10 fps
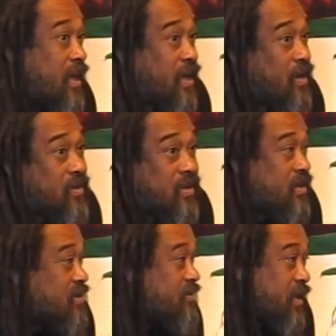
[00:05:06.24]

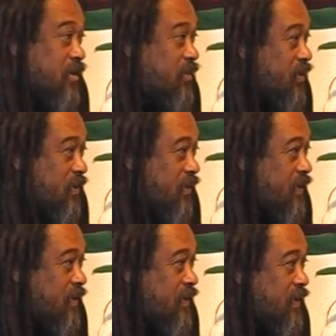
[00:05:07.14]
Everything is available.
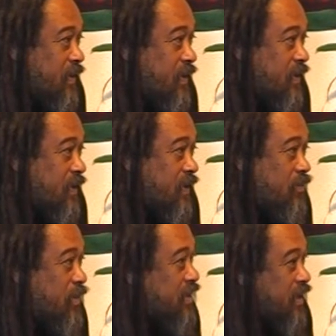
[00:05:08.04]

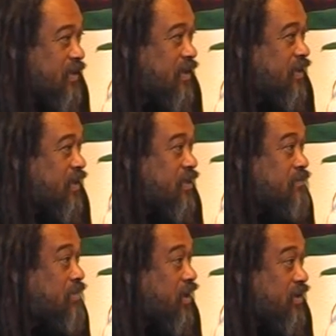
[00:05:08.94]
but nothing is
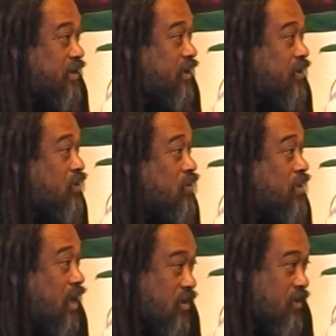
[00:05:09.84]
burdening you
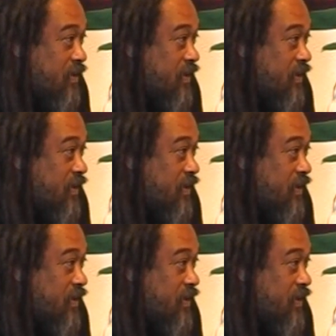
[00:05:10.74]
down.